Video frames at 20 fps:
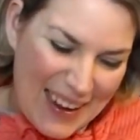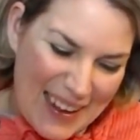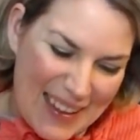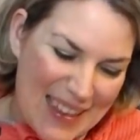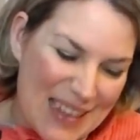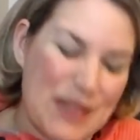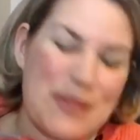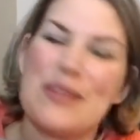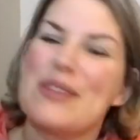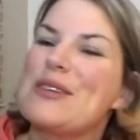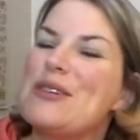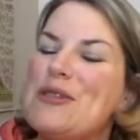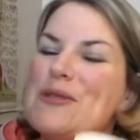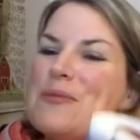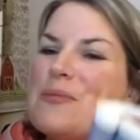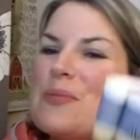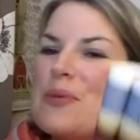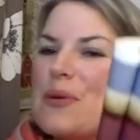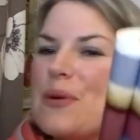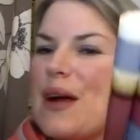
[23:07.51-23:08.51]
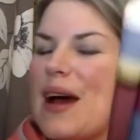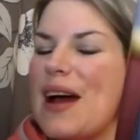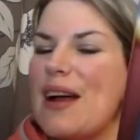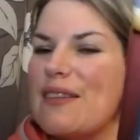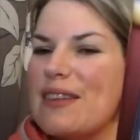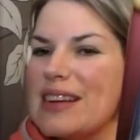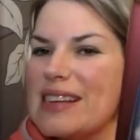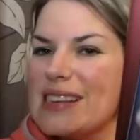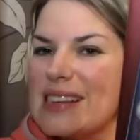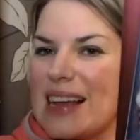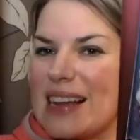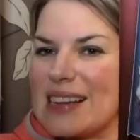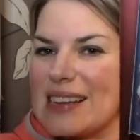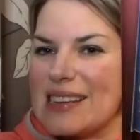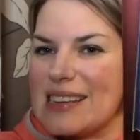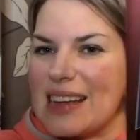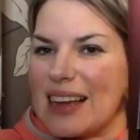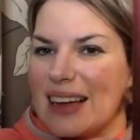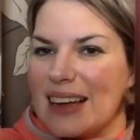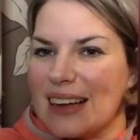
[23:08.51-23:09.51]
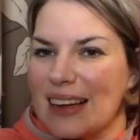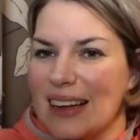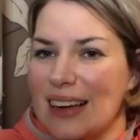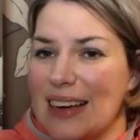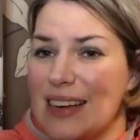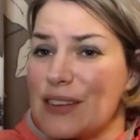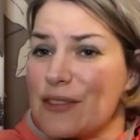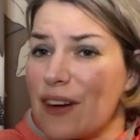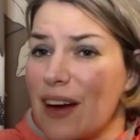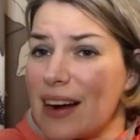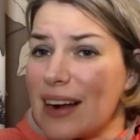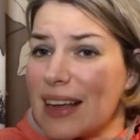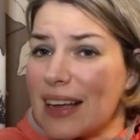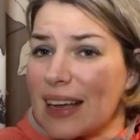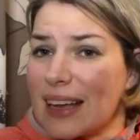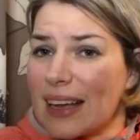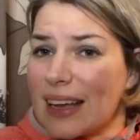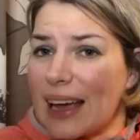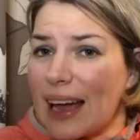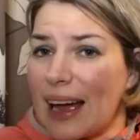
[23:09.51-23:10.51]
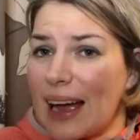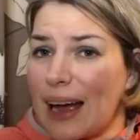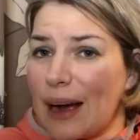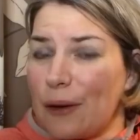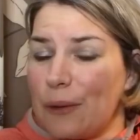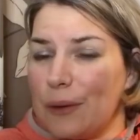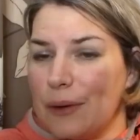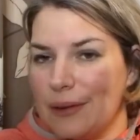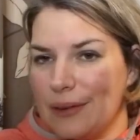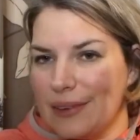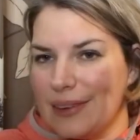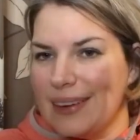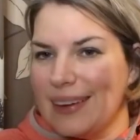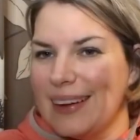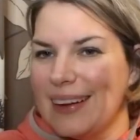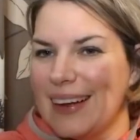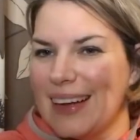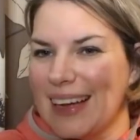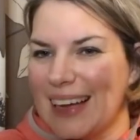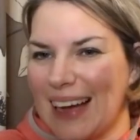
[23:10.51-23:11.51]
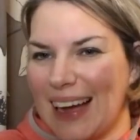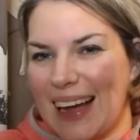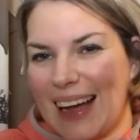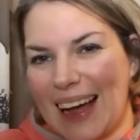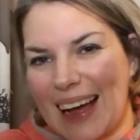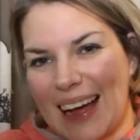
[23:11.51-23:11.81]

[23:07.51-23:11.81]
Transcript: This one's called Prairie Santa. He's riding a cow!